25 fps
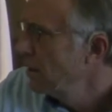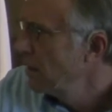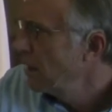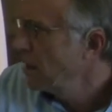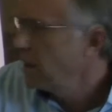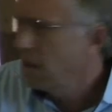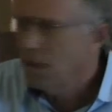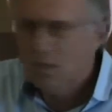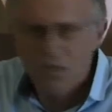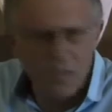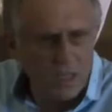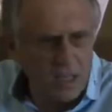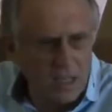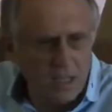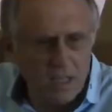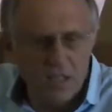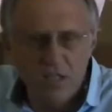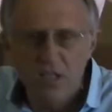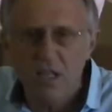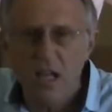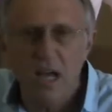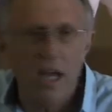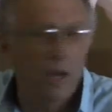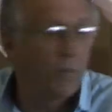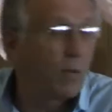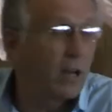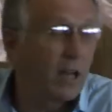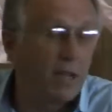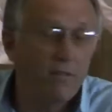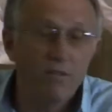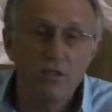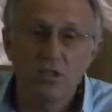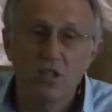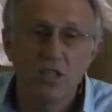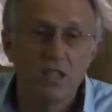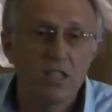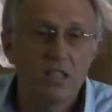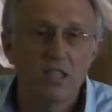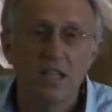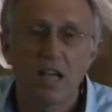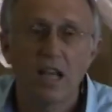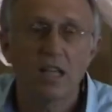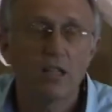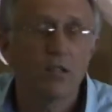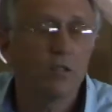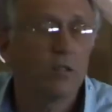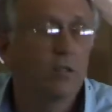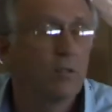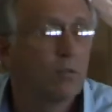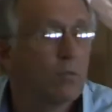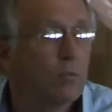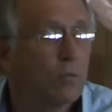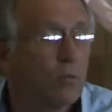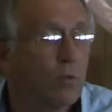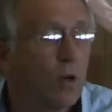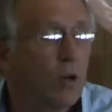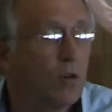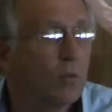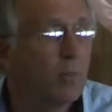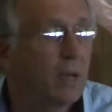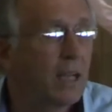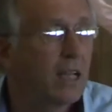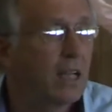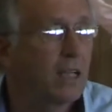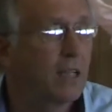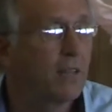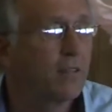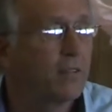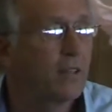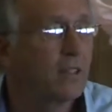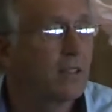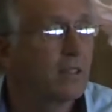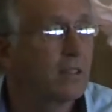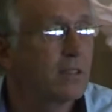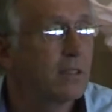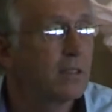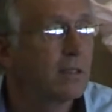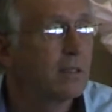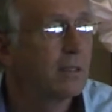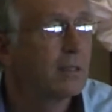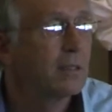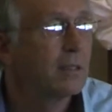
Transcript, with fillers: And then she can decide. Whatever she decides won't make a difference.